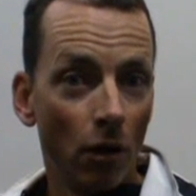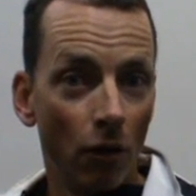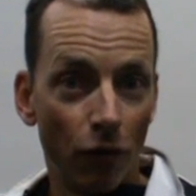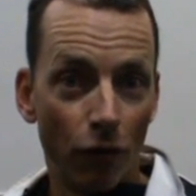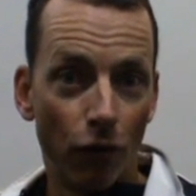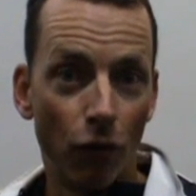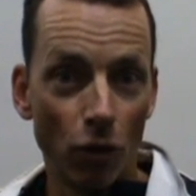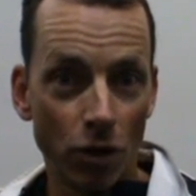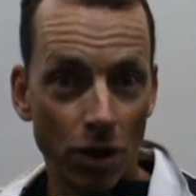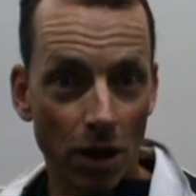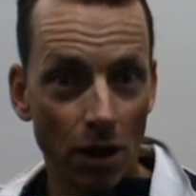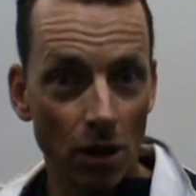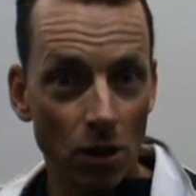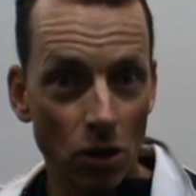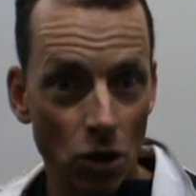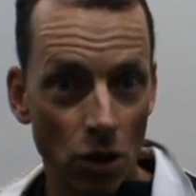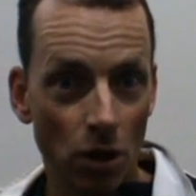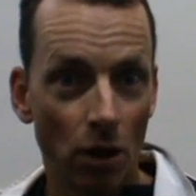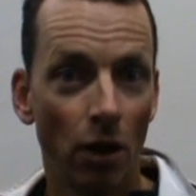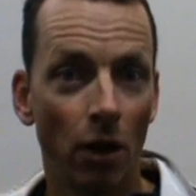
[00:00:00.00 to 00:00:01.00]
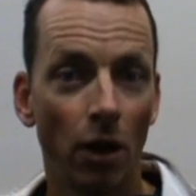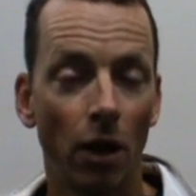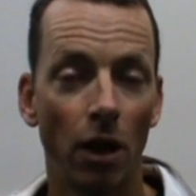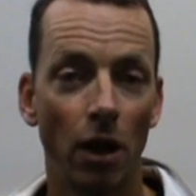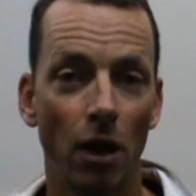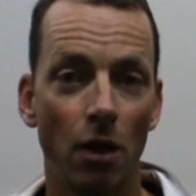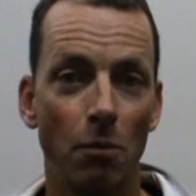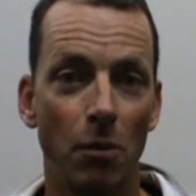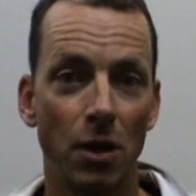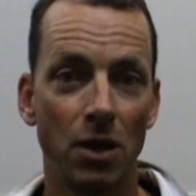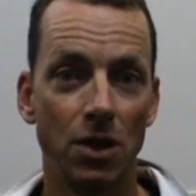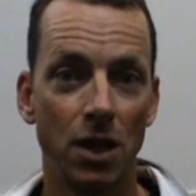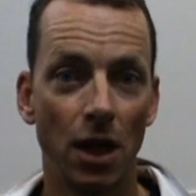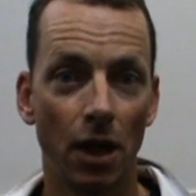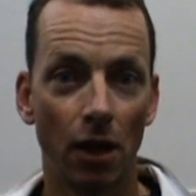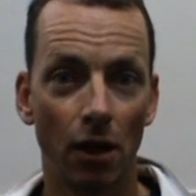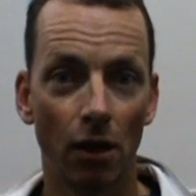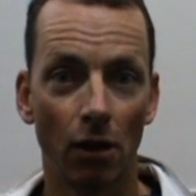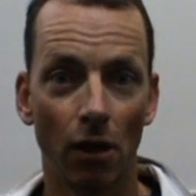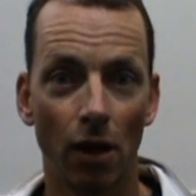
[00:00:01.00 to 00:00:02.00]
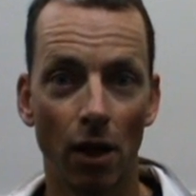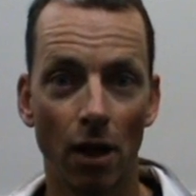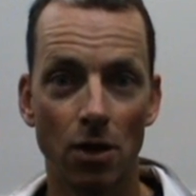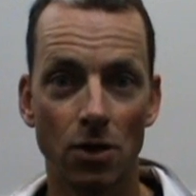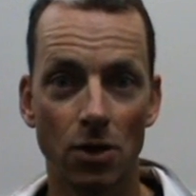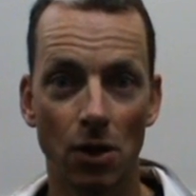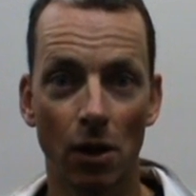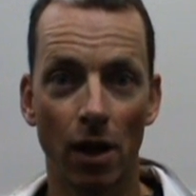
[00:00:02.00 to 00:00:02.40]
footage in particular has